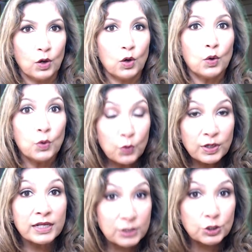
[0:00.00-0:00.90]
Who
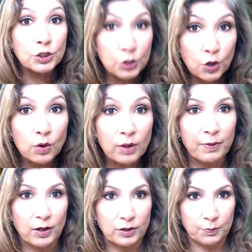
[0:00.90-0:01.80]
needs to know
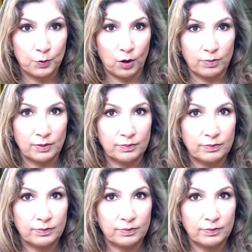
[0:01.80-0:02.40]
about the problem?